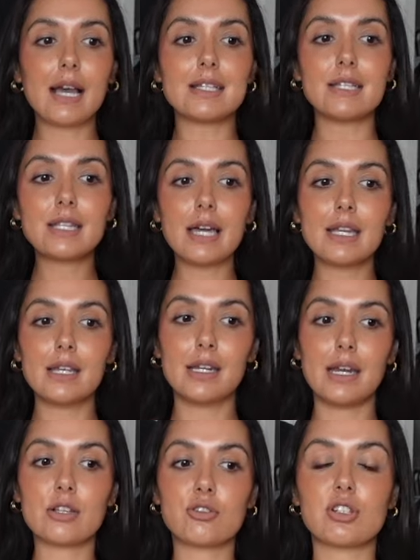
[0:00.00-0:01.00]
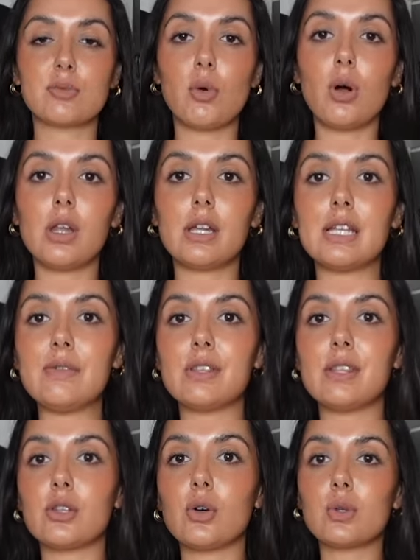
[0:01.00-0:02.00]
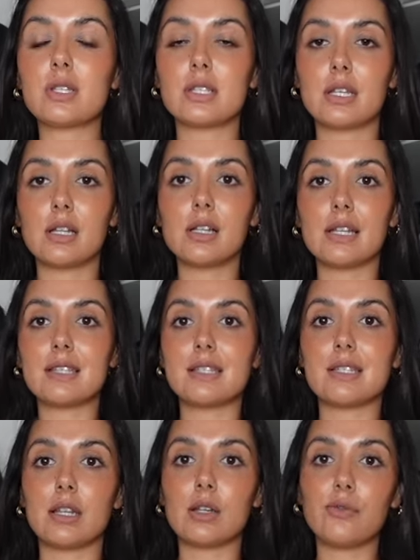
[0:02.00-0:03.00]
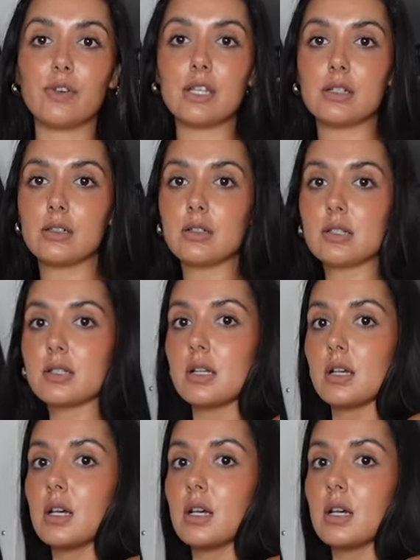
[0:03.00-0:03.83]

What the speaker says: I did get it in an extra small, and even though still, it still feels